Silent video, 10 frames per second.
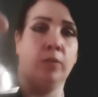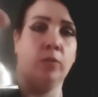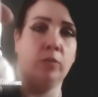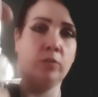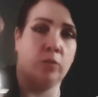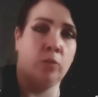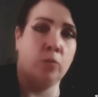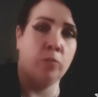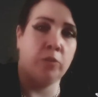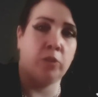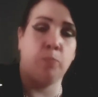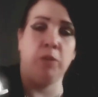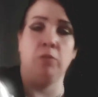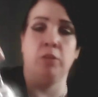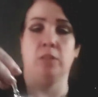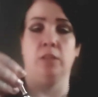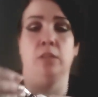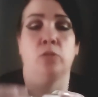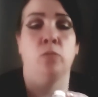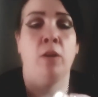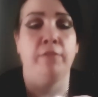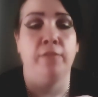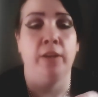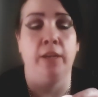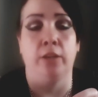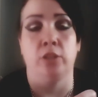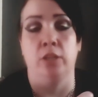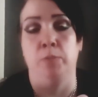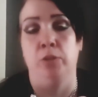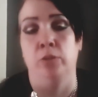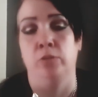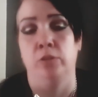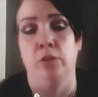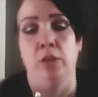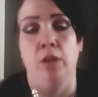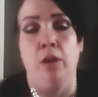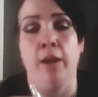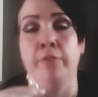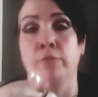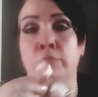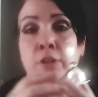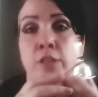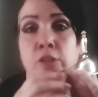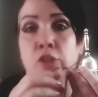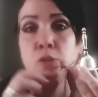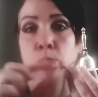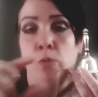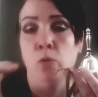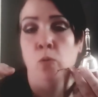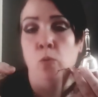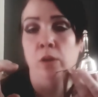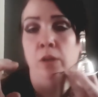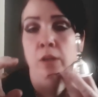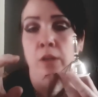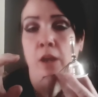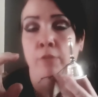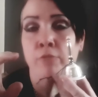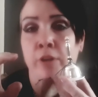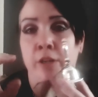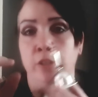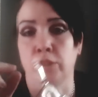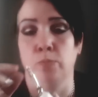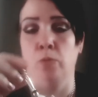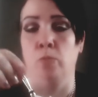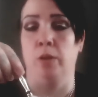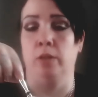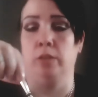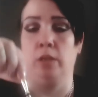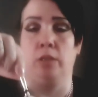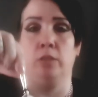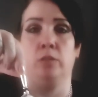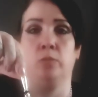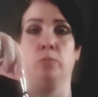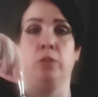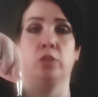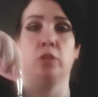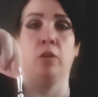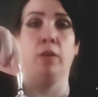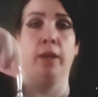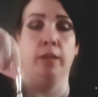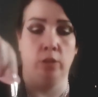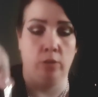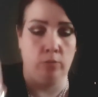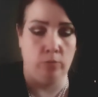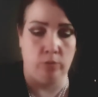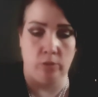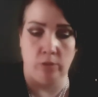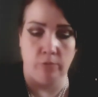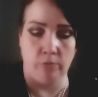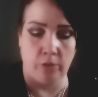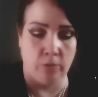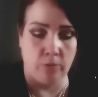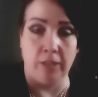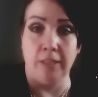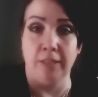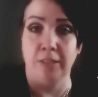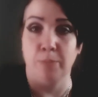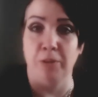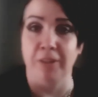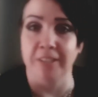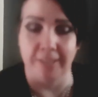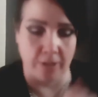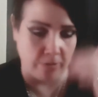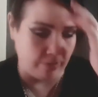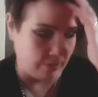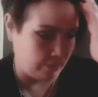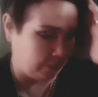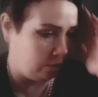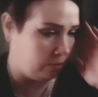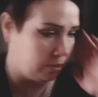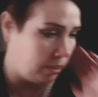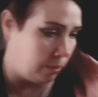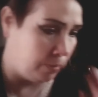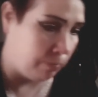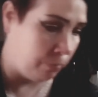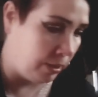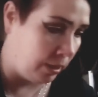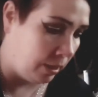To call the spirits in. It's quite funny, actually, because I have a really small one of these, which I use for calling in the spirits. So I can use something a bit bigger.